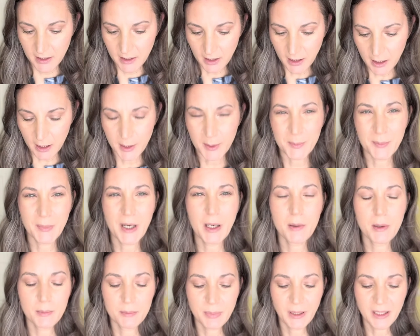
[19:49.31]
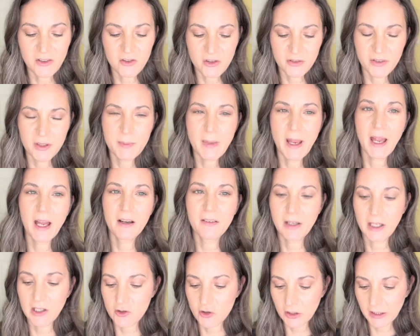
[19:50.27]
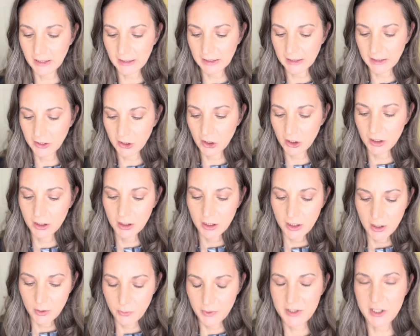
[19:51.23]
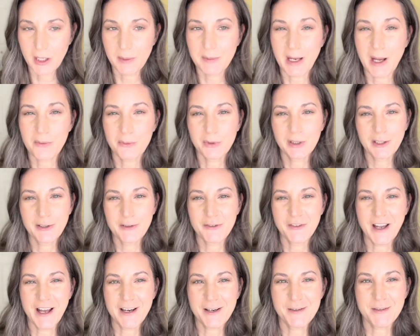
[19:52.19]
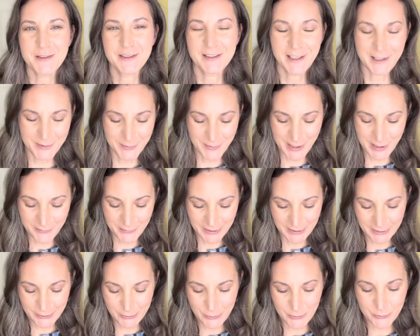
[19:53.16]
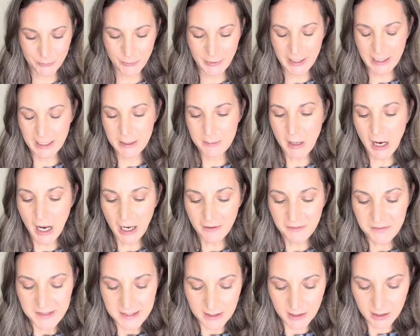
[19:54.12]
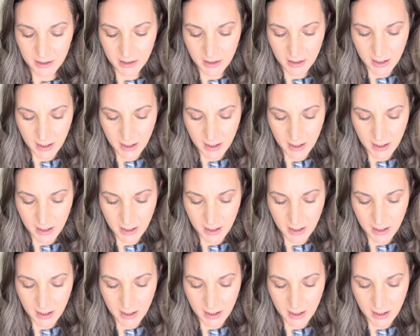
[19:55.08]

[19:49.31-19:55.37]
A bunch of them have actually glitter, which I'm not really a fan of, so that's why I really don't wear them often,